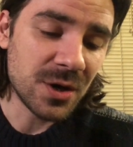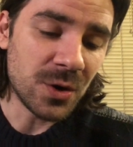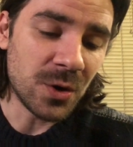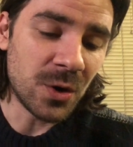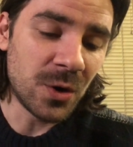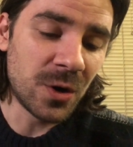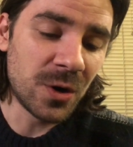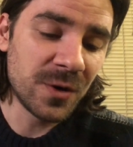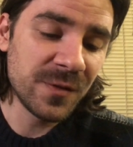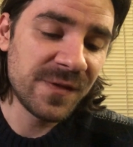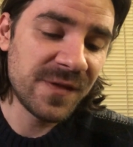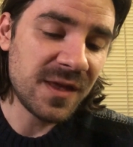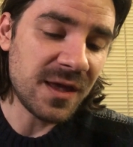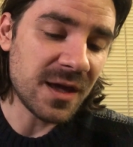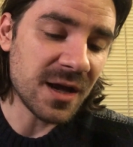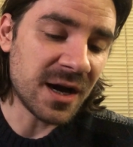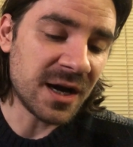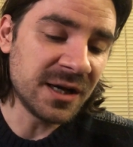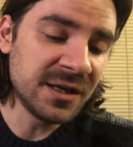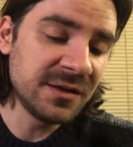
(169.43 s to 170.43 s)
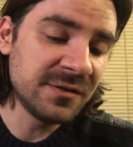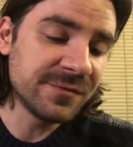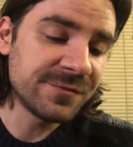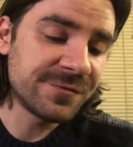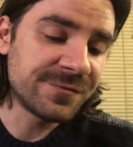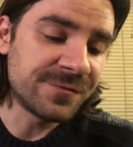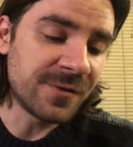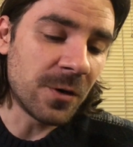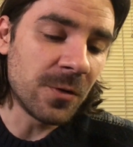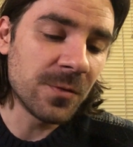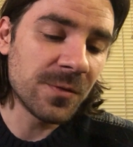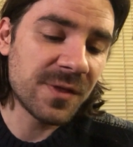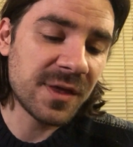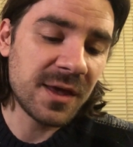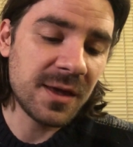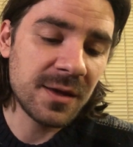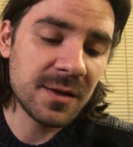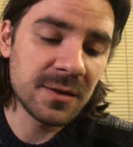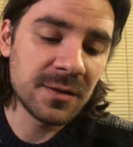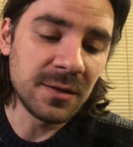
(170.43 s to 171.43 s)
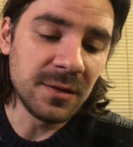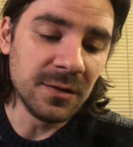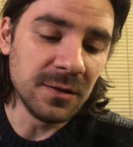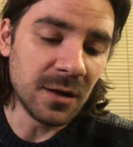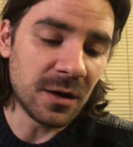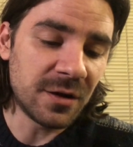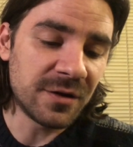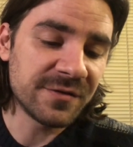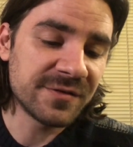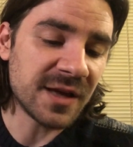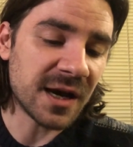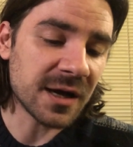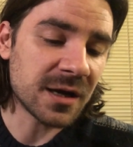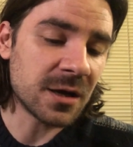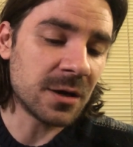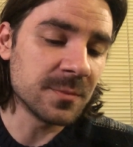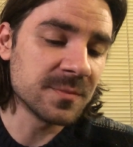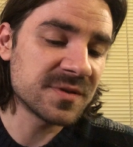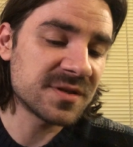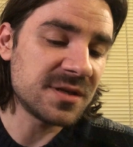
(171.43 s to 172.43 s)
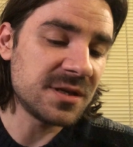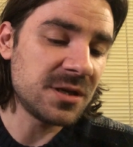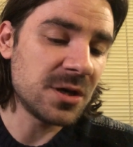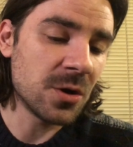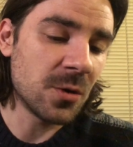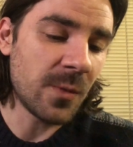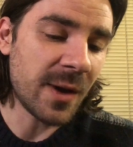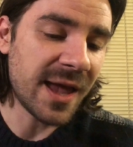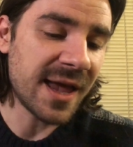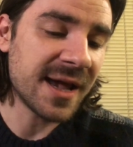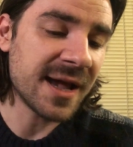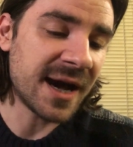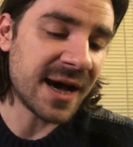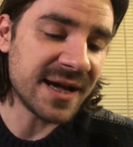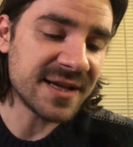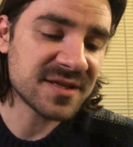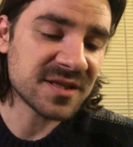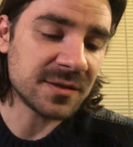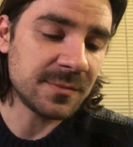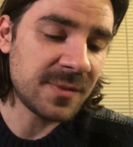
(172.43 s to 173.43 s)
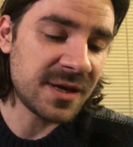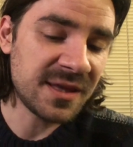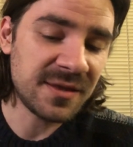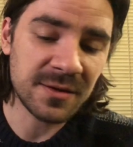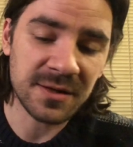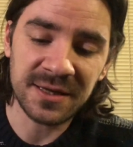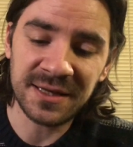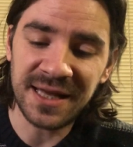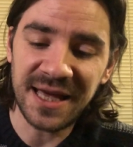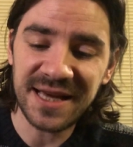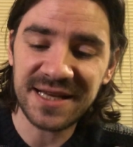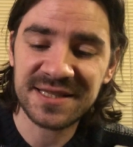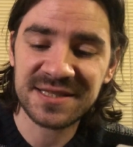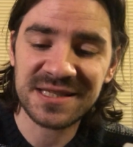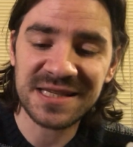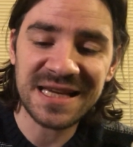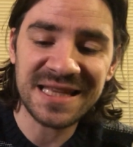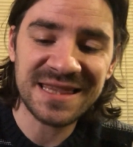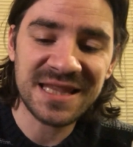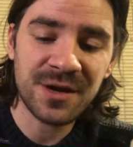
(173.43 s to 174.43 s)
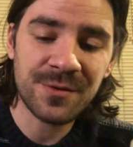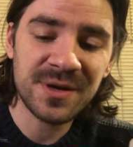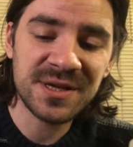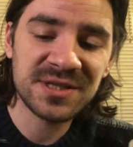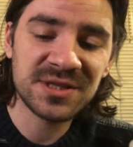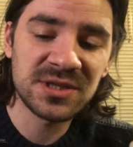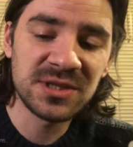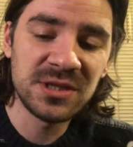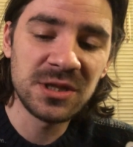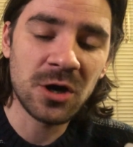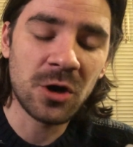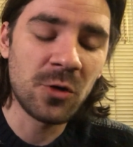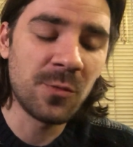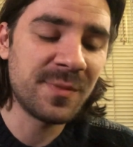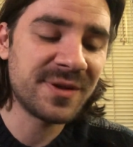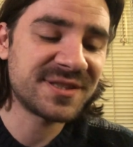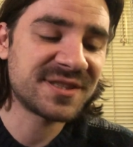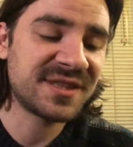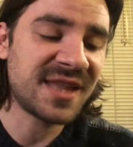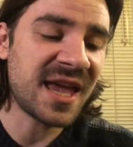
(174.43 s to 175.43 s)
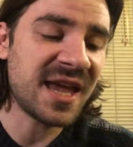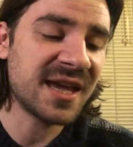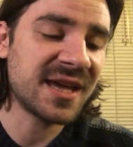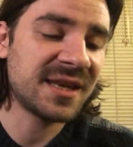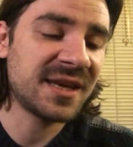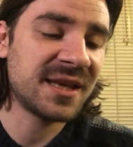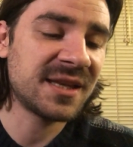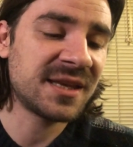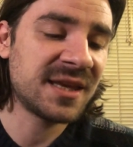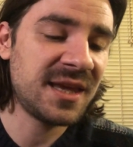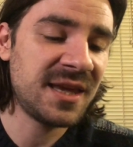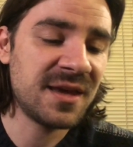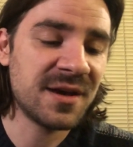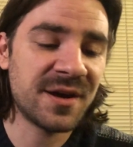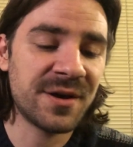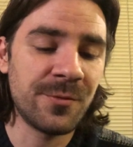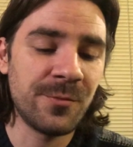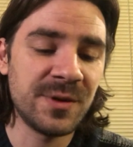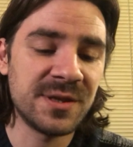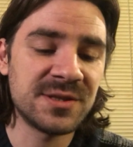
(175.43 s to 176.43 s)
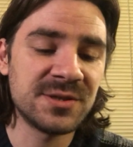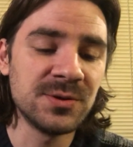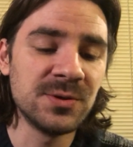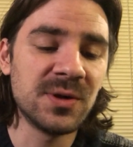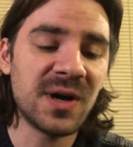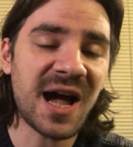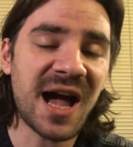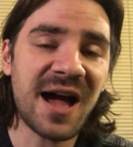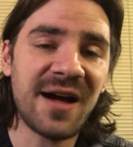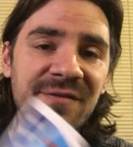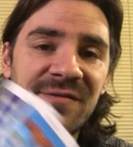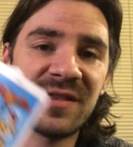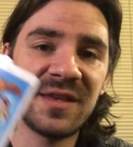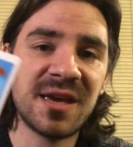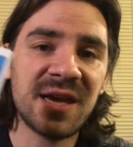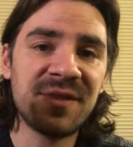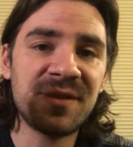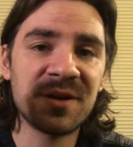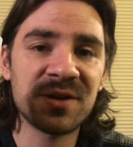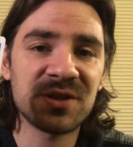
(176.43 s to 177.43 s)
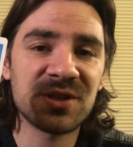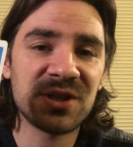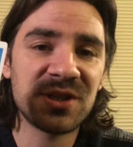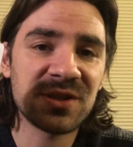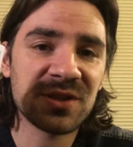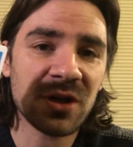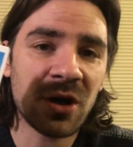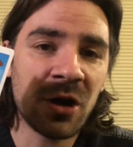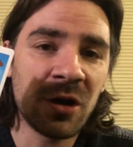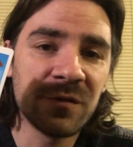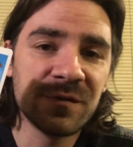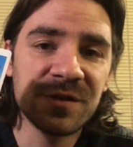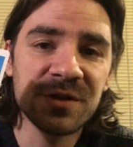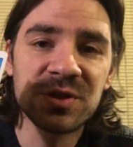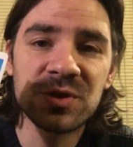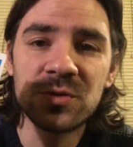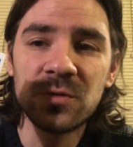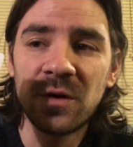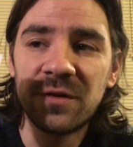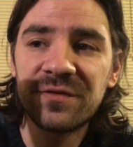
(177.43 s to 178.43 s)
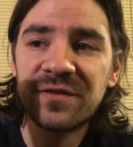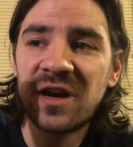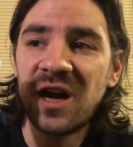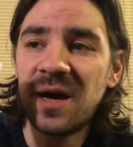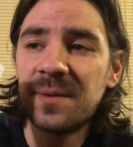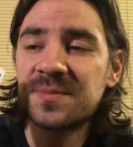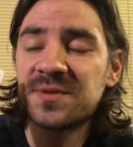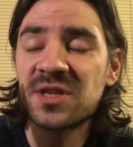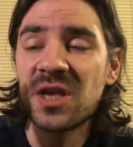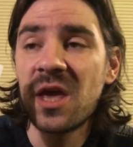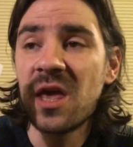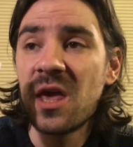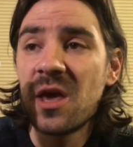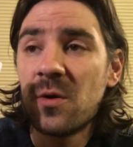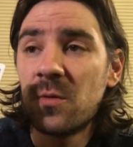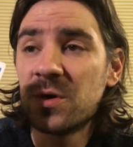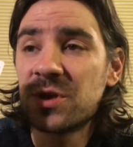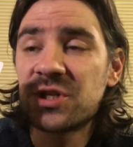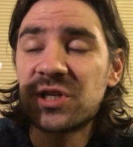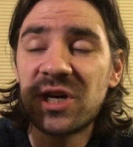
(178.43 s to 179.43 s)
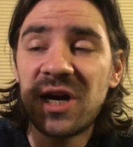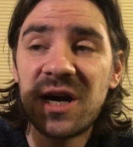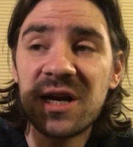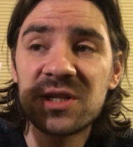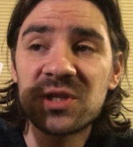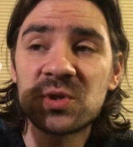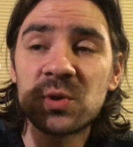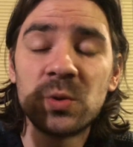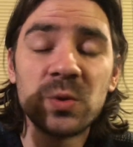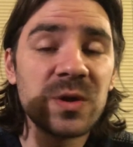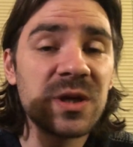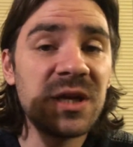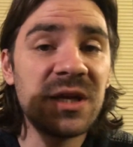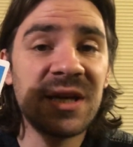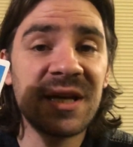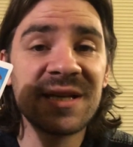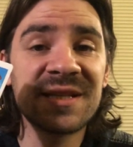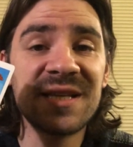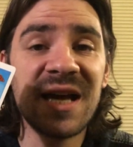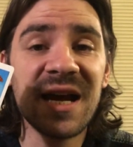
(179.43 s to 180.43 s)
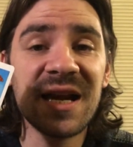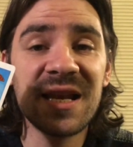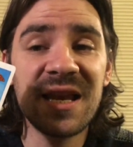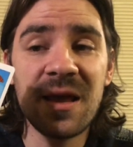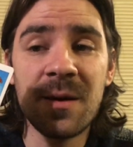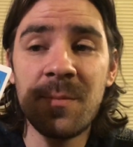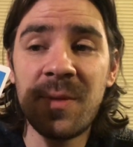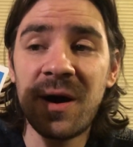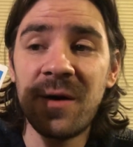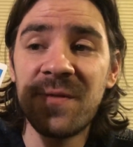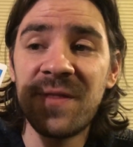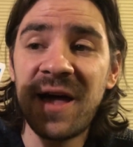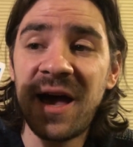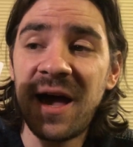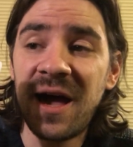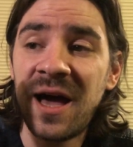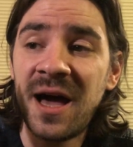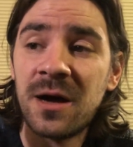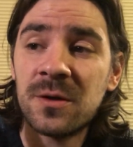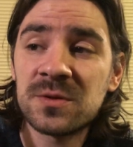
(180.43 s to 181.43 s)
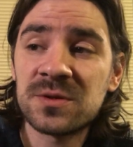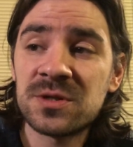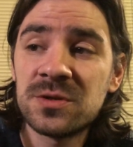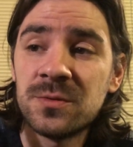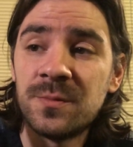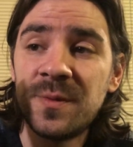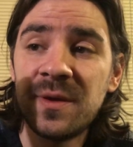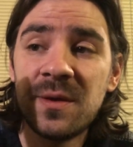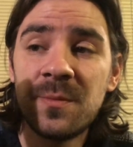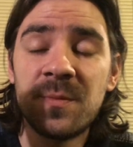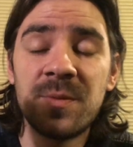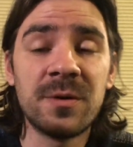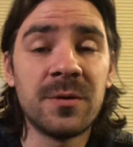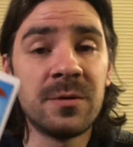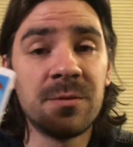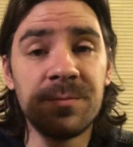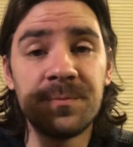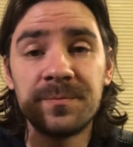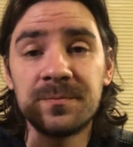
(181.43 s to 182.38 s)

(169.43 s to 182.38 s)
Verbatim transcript: on the unfolding love that comes in your way guys i mean like I said there is no mistaking it here we do have the energies of the two of cups which are talking exactly about that how two people